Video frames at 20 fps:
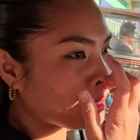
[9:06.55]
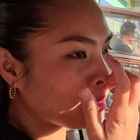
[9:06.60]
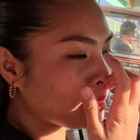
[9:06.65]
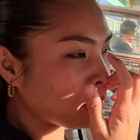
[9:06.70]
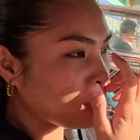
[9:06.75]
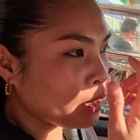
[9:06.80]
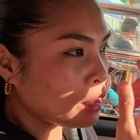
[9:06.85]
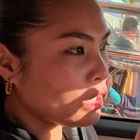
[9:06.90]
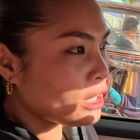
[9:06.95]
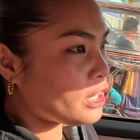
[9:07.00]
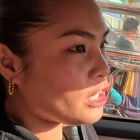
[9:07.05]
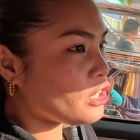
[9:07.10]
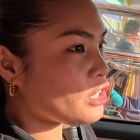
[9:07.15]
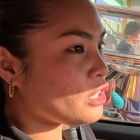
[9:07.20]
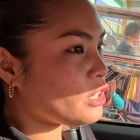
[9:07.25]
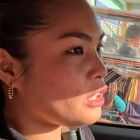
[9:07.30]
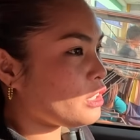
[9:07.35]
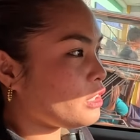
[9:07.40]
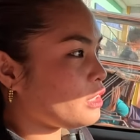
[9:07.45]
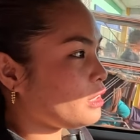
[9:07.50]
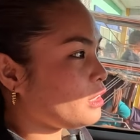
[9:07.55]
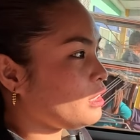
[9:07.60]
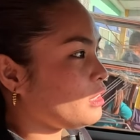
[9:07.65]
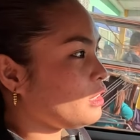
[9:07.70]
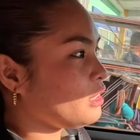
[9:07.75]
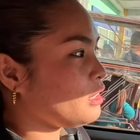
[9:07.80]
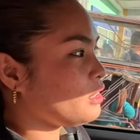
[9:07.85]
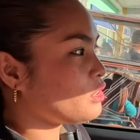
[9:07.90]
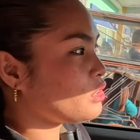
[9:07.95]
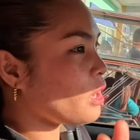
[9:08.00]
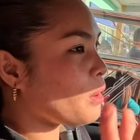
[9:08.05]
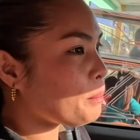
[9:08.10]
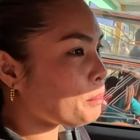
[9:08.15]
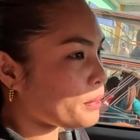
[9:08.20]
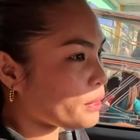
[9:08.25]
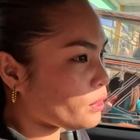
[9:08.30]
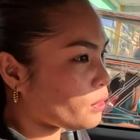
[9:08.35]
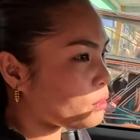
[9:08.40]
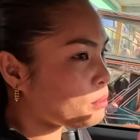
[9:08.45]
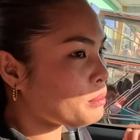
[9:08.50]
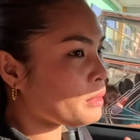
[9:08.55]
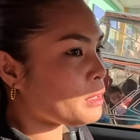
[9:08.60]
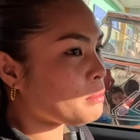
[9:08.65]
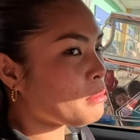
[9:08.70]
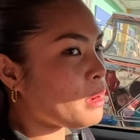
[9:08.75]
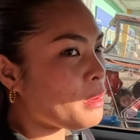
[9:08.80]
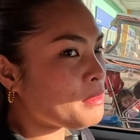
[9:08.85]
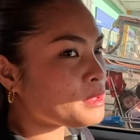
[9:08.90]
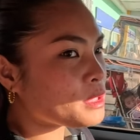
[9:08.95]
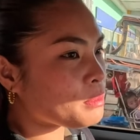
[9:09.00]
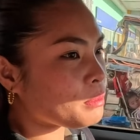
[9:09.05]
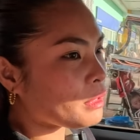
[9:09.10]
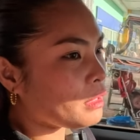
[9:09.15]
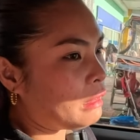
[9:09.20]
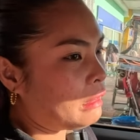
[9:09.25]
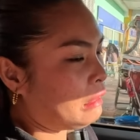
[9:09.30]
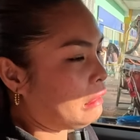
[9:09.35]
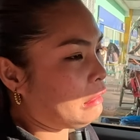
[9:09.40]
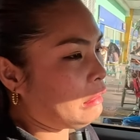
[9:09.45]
he dumped it on my mom's plate.